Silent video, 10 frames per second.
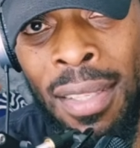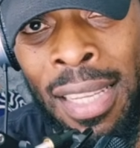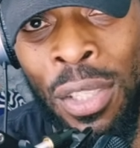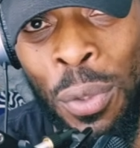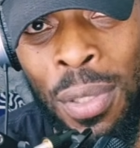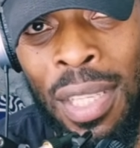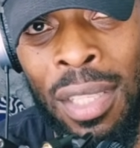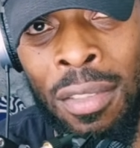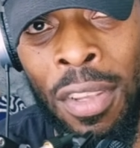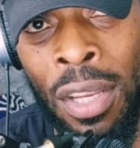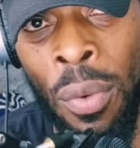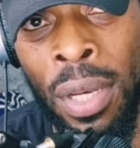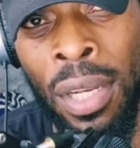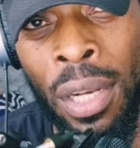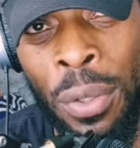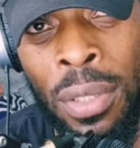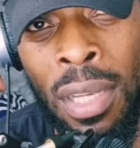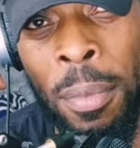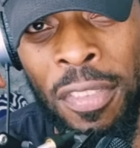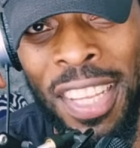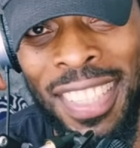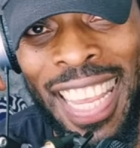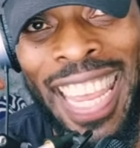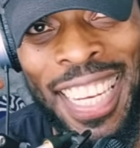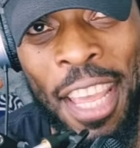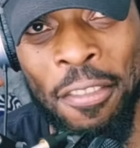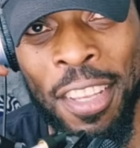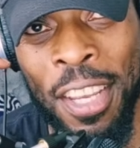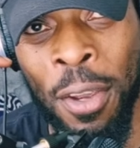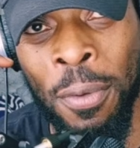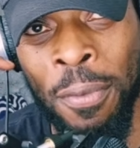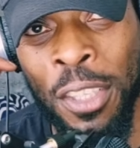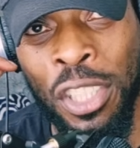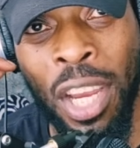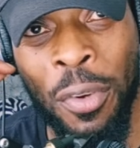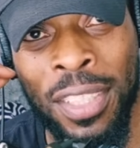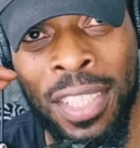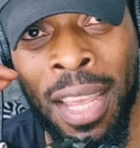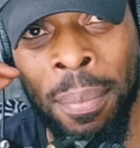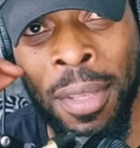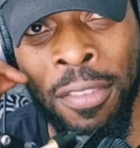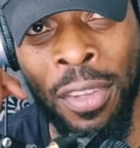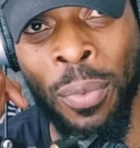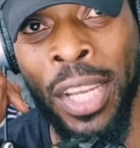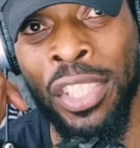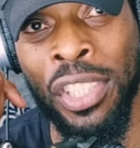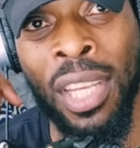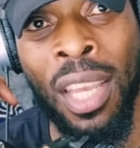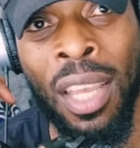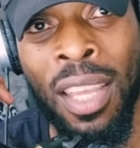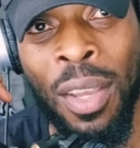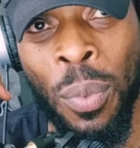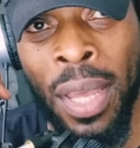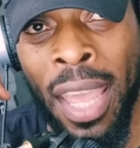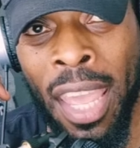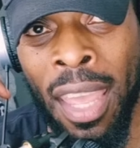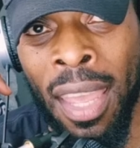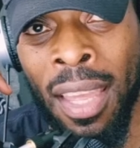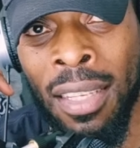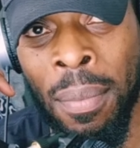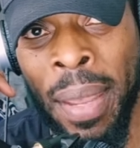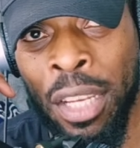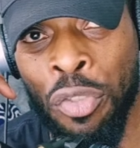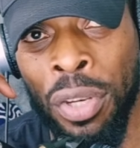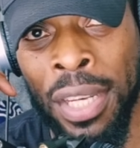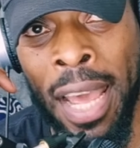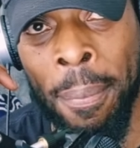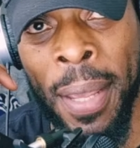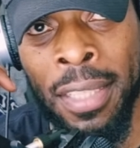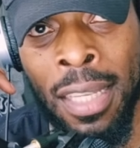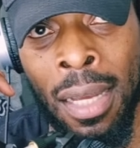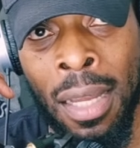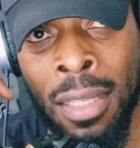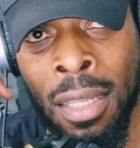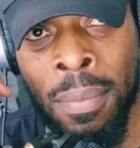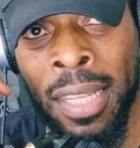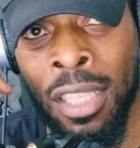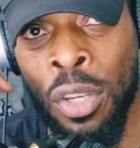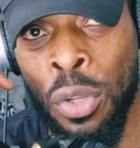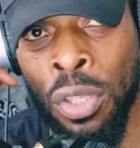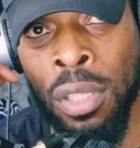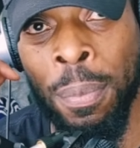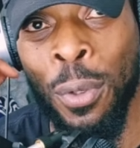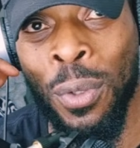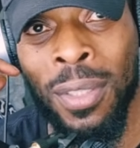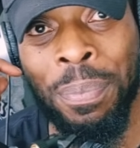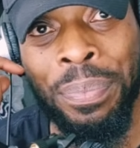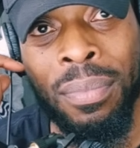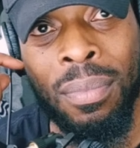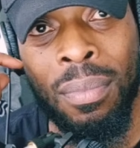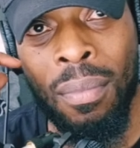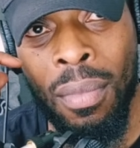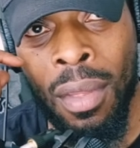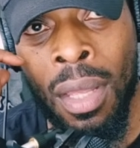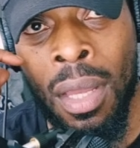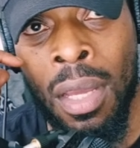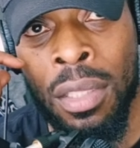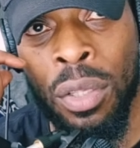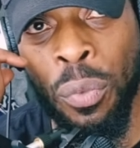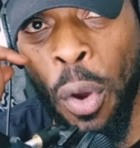they do see this video and include some of it in their video. Share it to them if you wish. We're here to make Trinidad better. Doesn't matter who you support. So the